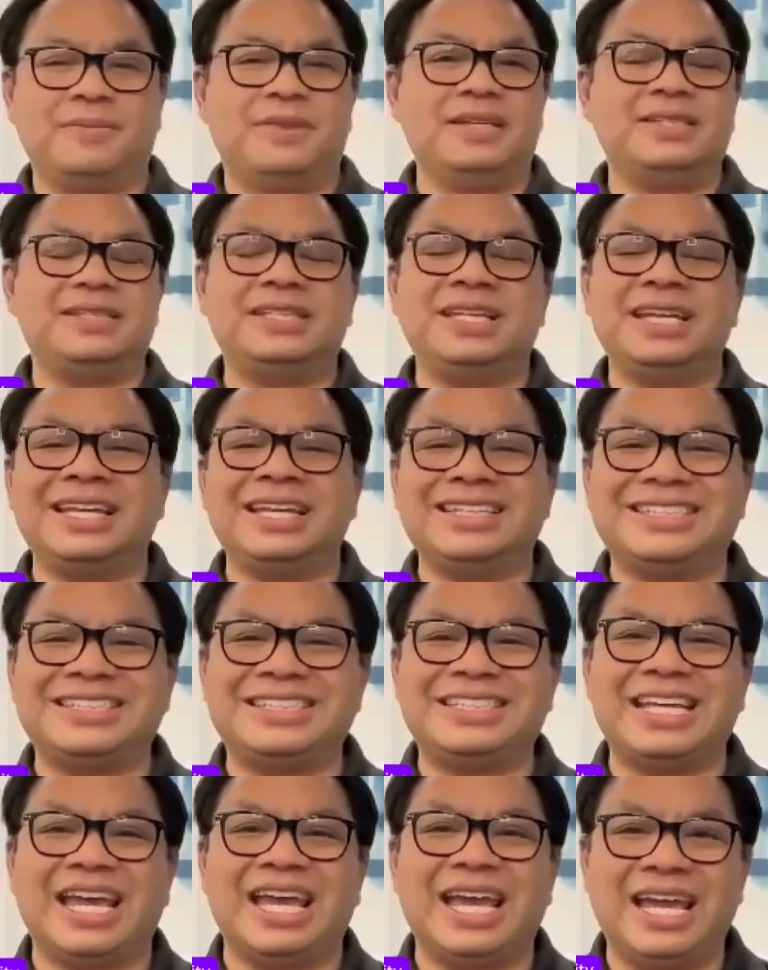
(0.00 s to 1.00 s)
thing is
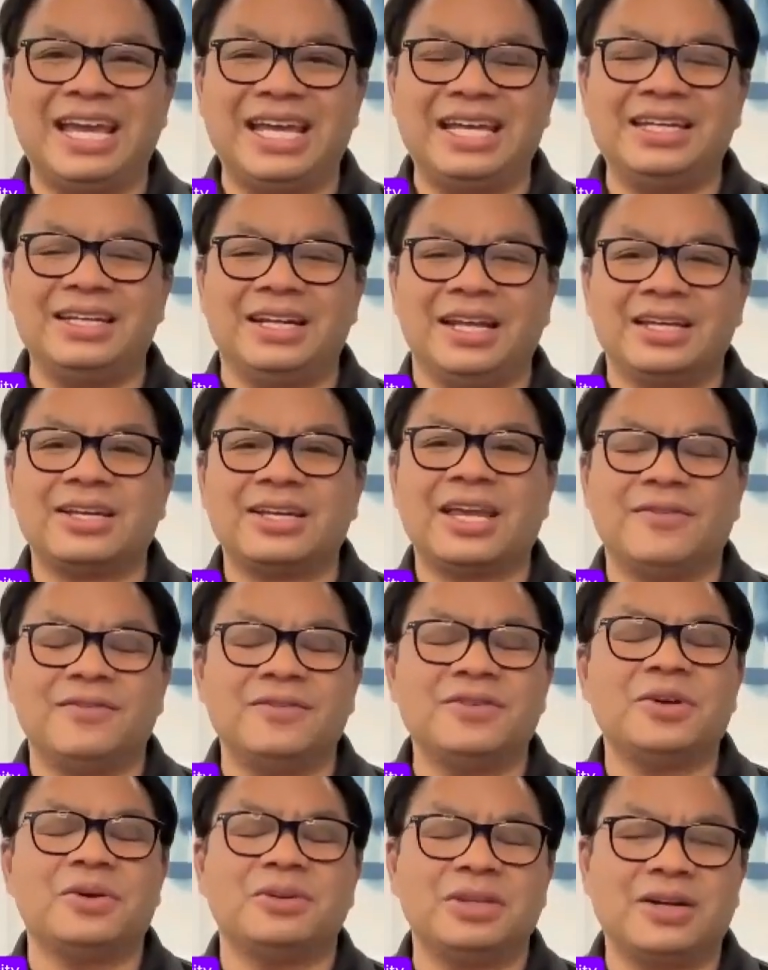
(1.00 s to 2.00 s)
dead. In Kevin
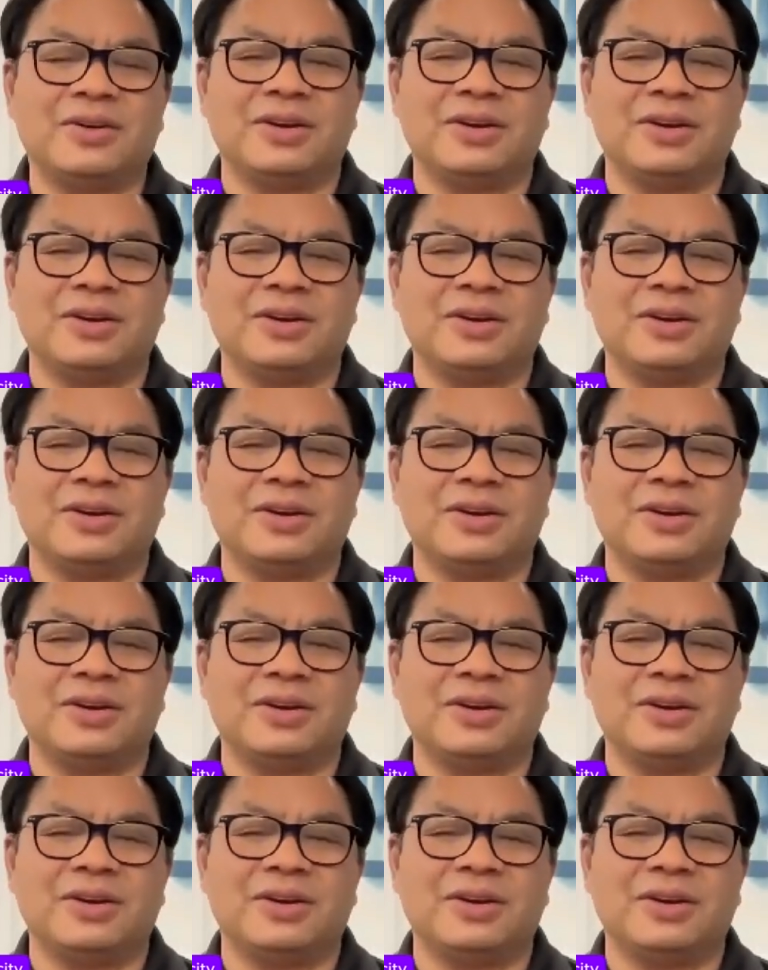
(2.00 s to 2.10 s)
O'Leary,